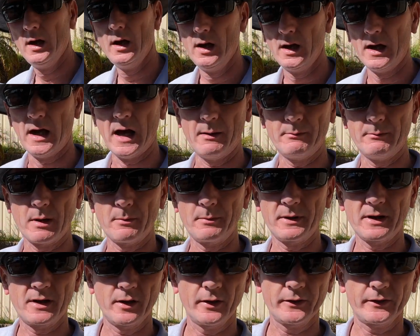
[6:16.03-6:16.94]
But
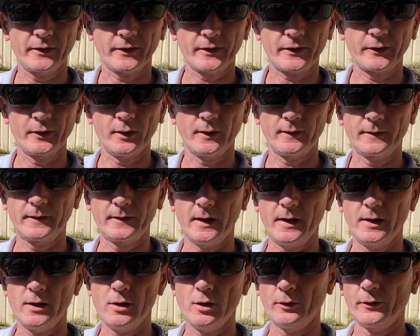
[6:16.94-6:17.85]
because it's soft
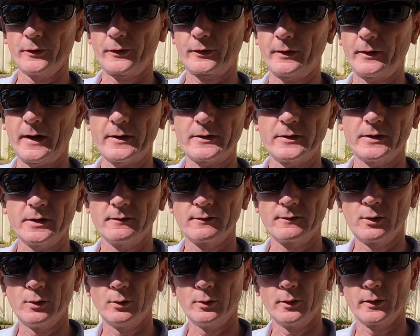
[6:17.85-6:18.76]
and non-scratching, of
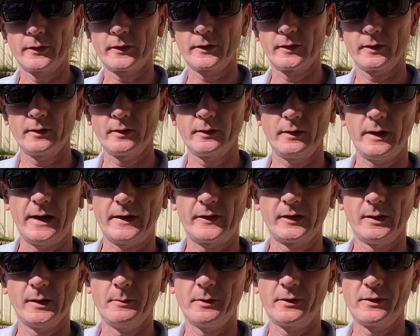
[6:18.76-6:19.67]
course, it's
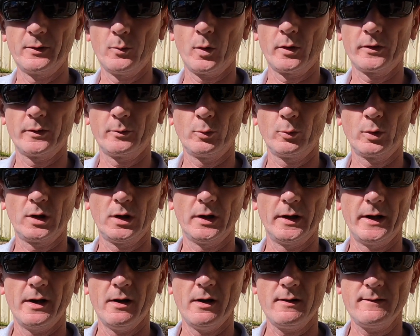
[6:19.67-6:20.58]
limited to what it will
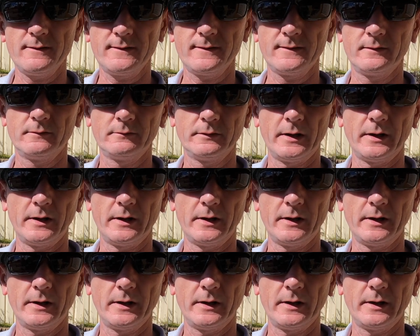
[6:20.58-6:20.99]
clean off.